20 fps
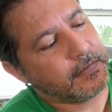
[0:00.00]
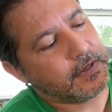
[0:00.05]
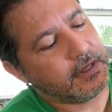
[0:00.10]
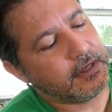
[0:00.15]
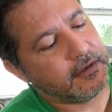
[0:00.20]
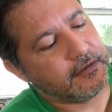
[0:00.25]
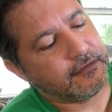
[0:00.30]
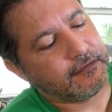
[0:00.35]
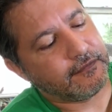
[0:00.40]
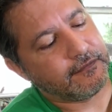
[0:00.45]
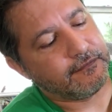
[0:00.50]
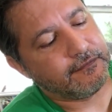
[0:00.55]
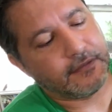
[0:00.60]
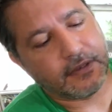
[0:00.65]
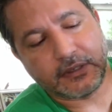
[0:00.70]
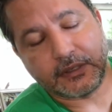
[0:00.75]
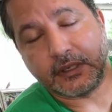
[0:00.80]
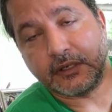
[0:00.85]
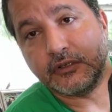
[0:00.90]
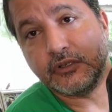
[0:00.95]
If
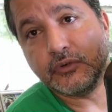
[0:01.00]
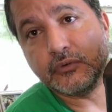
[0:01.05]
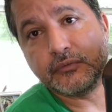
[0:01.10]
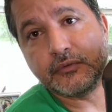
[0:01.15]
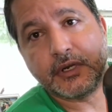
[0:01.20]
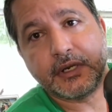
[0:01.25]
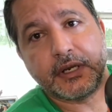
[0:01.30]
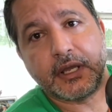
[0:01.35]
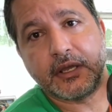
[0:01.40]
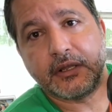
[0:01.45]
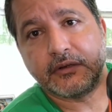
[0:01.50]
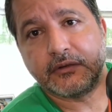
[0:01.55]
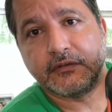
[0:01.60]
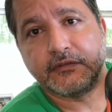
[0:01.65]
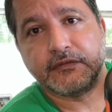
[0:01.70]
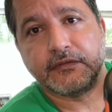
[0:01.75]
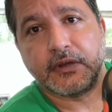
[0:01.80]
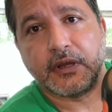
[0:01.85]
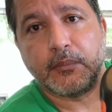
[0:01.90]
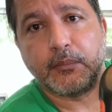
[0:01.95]
again you run out
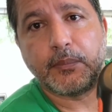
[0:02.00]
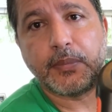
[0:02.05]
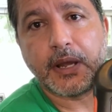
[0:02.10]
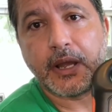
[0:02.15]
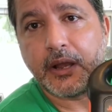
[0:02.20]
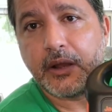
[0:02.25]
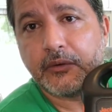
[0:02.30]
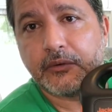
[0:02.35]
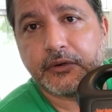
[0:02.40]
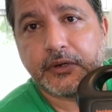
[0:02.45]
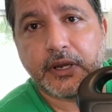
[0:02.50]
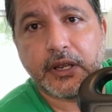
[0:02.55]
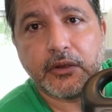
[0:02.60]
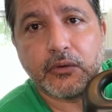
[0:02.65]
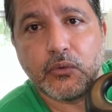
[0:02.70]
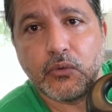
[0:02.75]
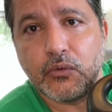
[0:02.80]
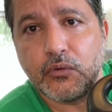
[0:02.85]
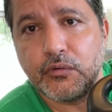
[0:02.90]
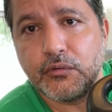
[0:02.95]
of power at
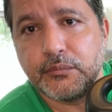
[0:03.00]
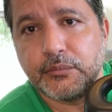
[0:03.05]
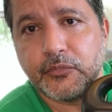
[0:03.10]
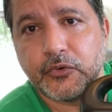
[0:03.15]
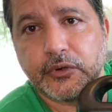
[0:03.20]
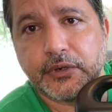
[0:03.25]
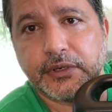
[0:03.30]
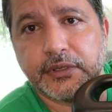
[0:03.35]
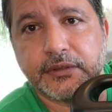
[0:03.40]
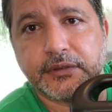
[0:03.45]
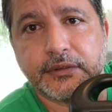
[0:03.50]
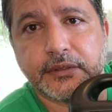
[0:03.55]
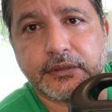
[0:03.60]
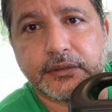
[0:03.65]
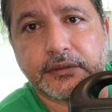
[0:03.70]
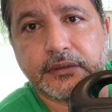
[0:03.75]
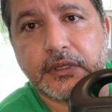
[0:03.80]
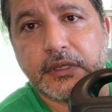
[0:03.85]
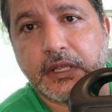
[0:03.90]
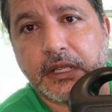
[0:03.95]
home or
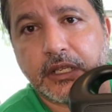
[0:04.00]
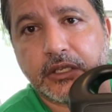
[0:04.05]
anything,